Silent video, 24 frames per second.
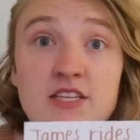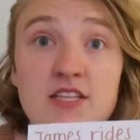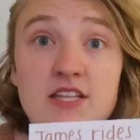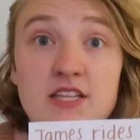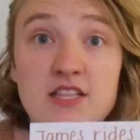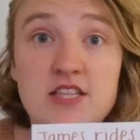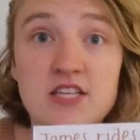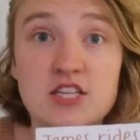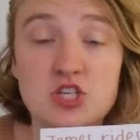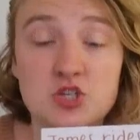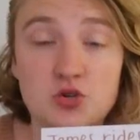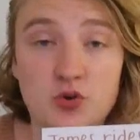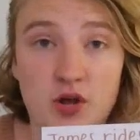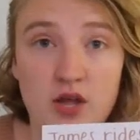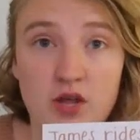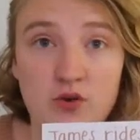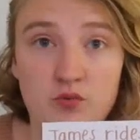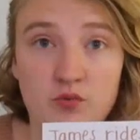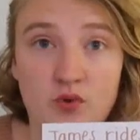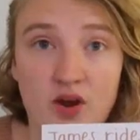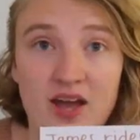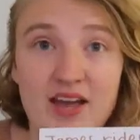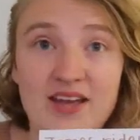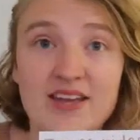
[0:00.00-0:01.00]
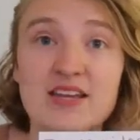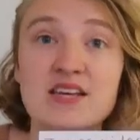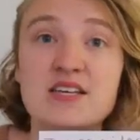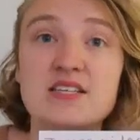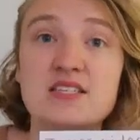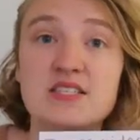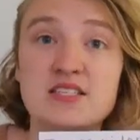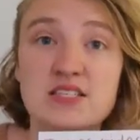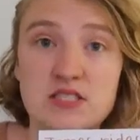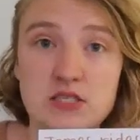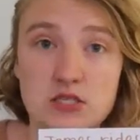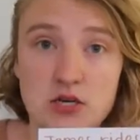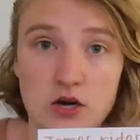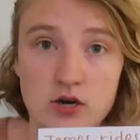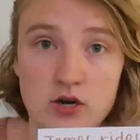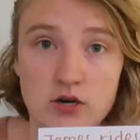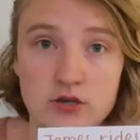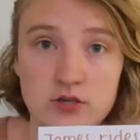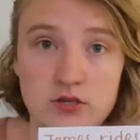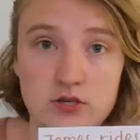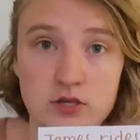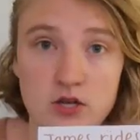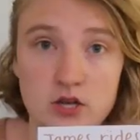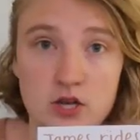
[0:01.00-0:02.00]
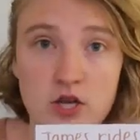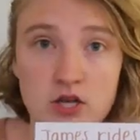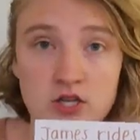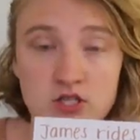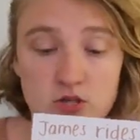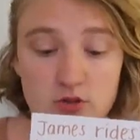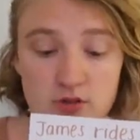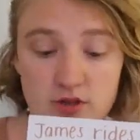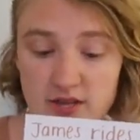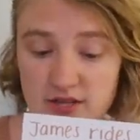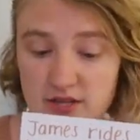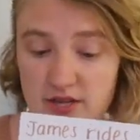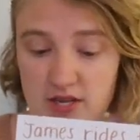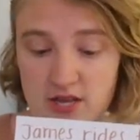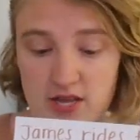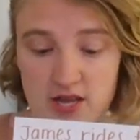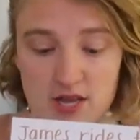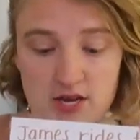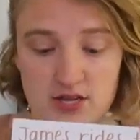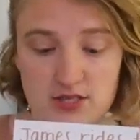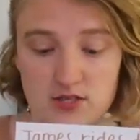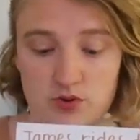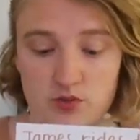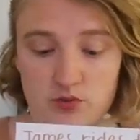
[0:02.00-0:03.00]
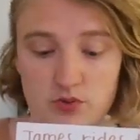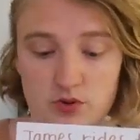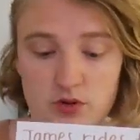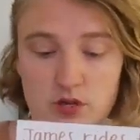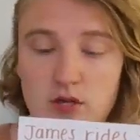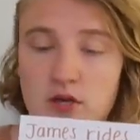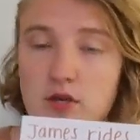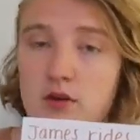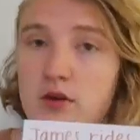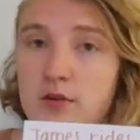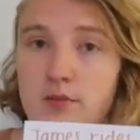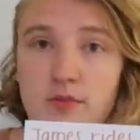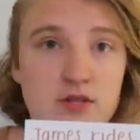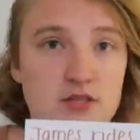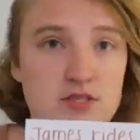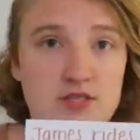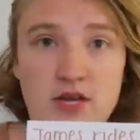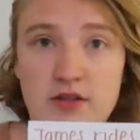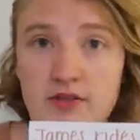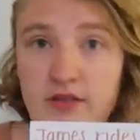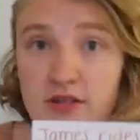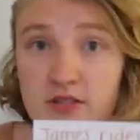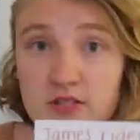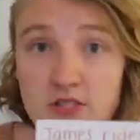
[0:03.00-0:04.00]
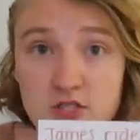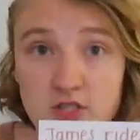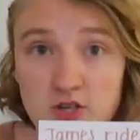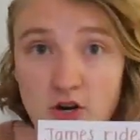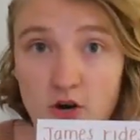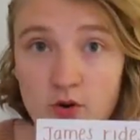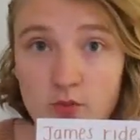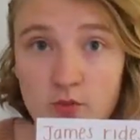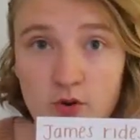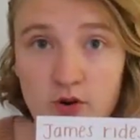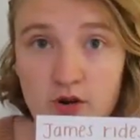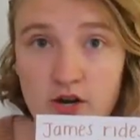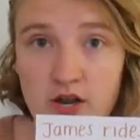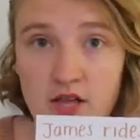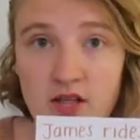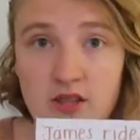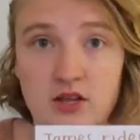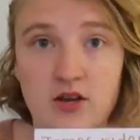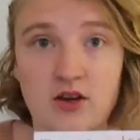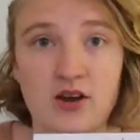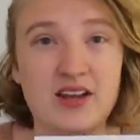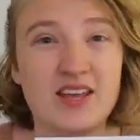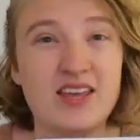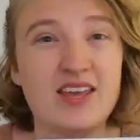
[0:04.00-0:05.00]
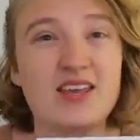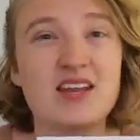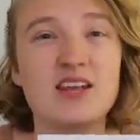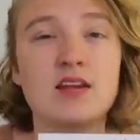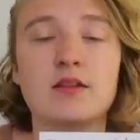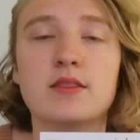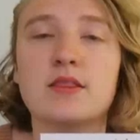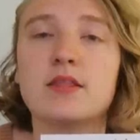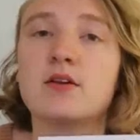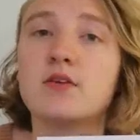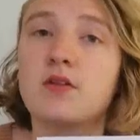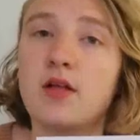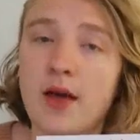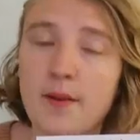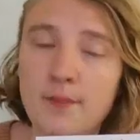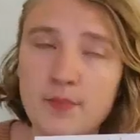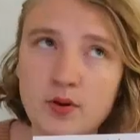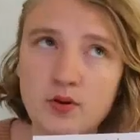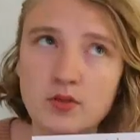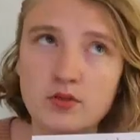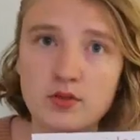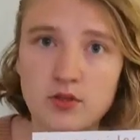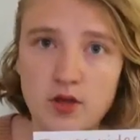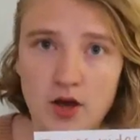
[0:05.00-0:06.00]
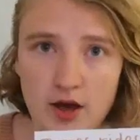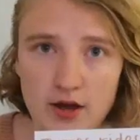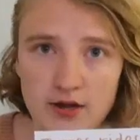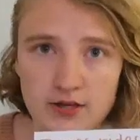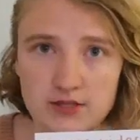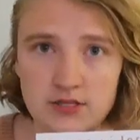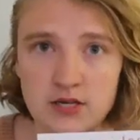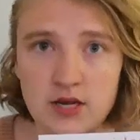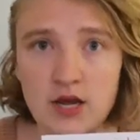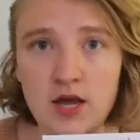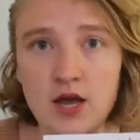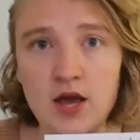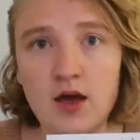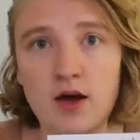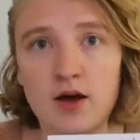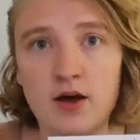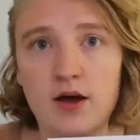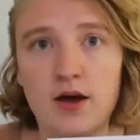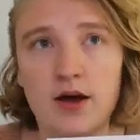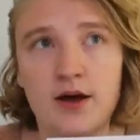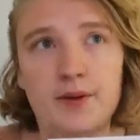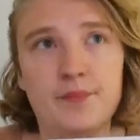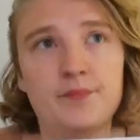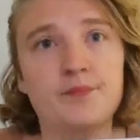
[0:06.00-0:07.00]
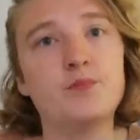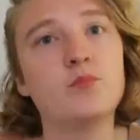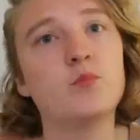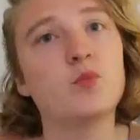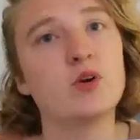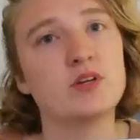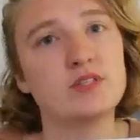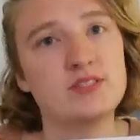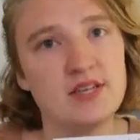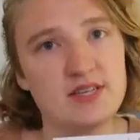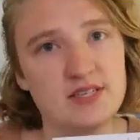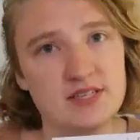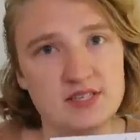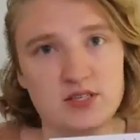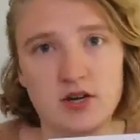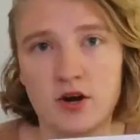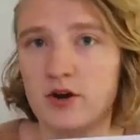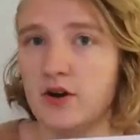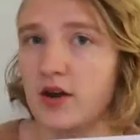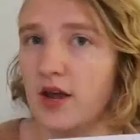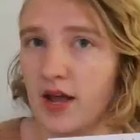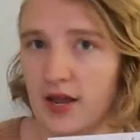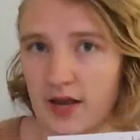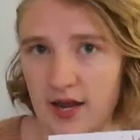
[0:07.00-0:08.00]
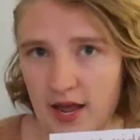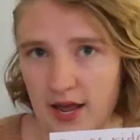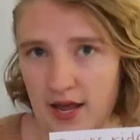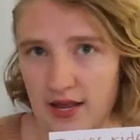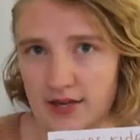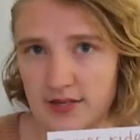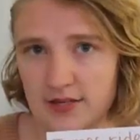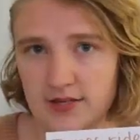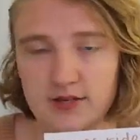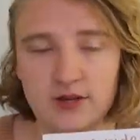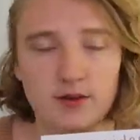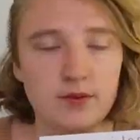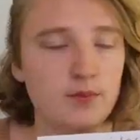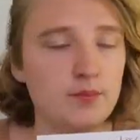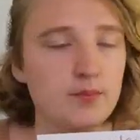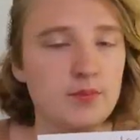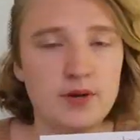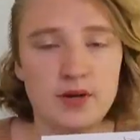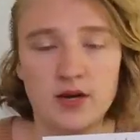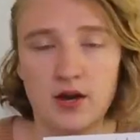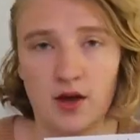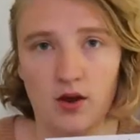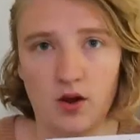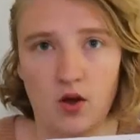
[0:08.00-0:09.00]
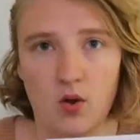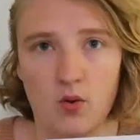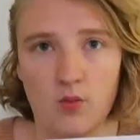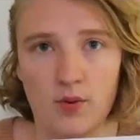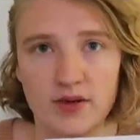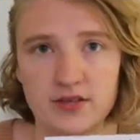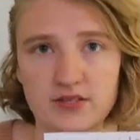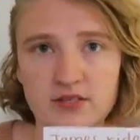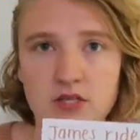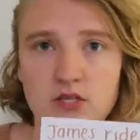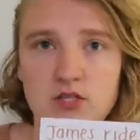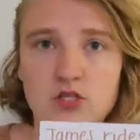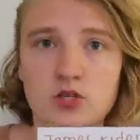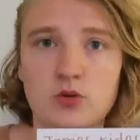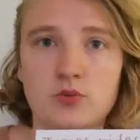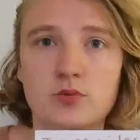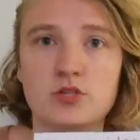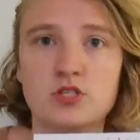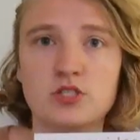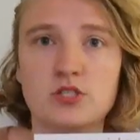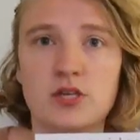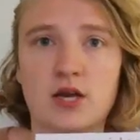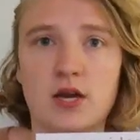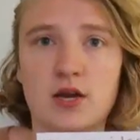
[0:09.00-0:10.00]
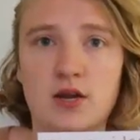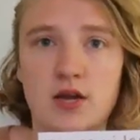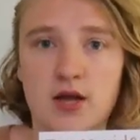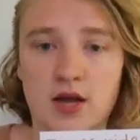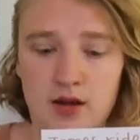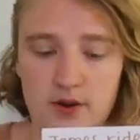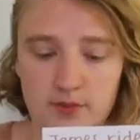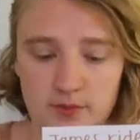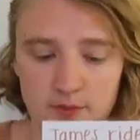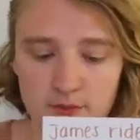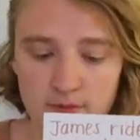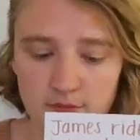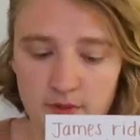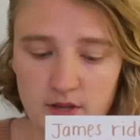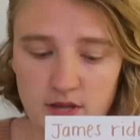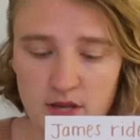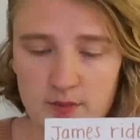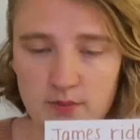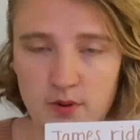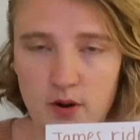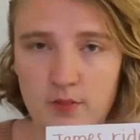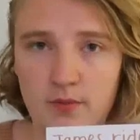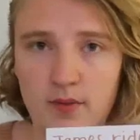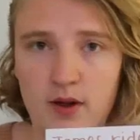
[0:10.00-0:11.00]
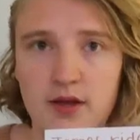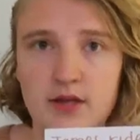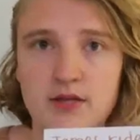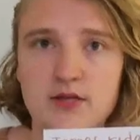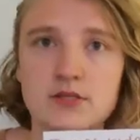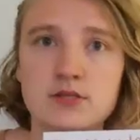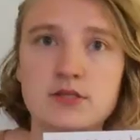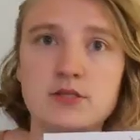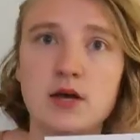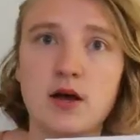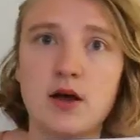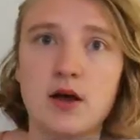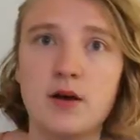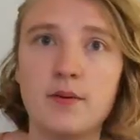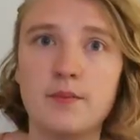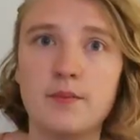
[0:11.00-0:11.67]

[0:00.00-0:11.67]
did the train ride start? So that again is it's got that start word in there. Again, it'll happen a lot where it says start and end, but not always. And so we just got to kind of keep our minds,